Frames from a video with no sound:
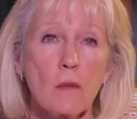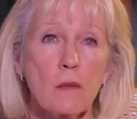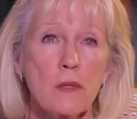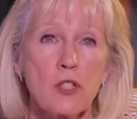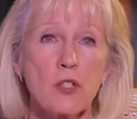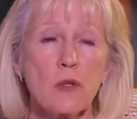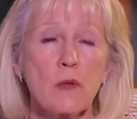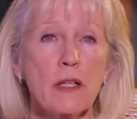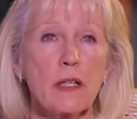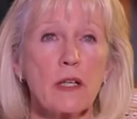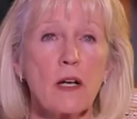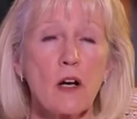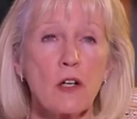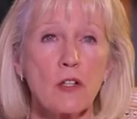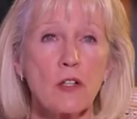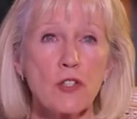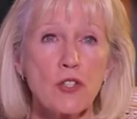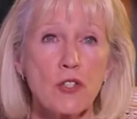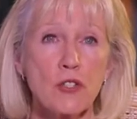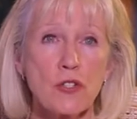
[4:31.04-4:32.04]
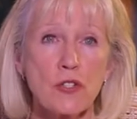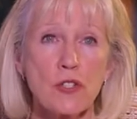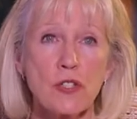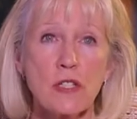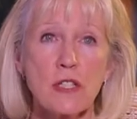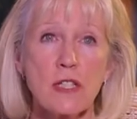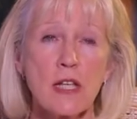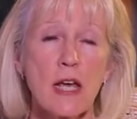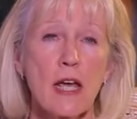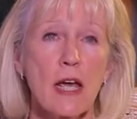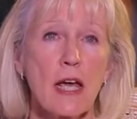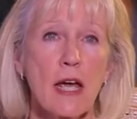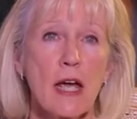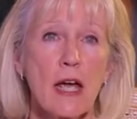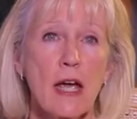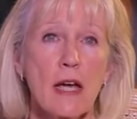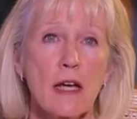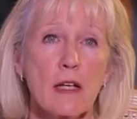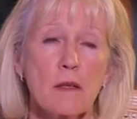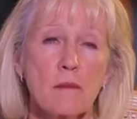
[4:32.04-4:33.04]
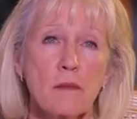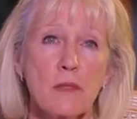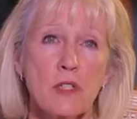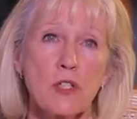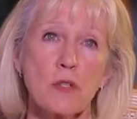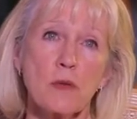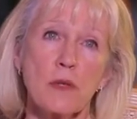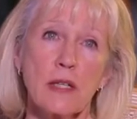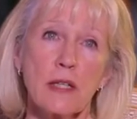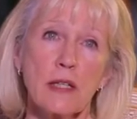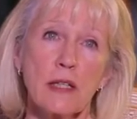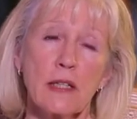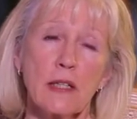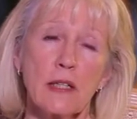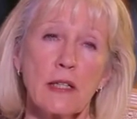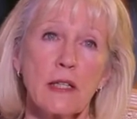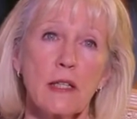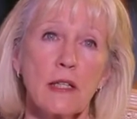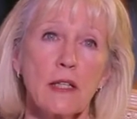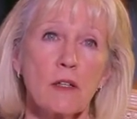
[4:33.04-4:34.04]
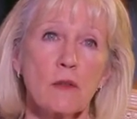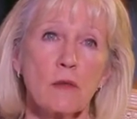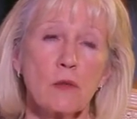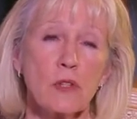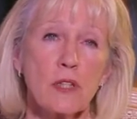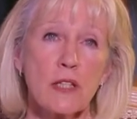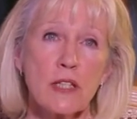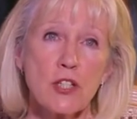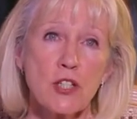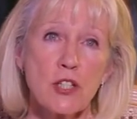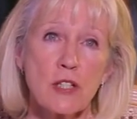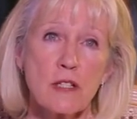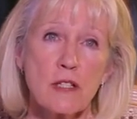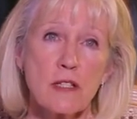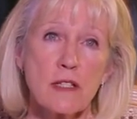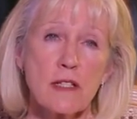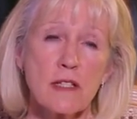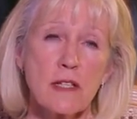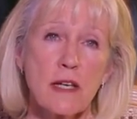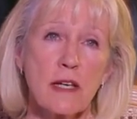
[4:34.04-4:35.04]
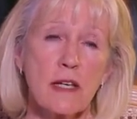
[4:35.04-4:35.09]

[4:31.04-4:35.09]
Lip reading: between cultures and between religions,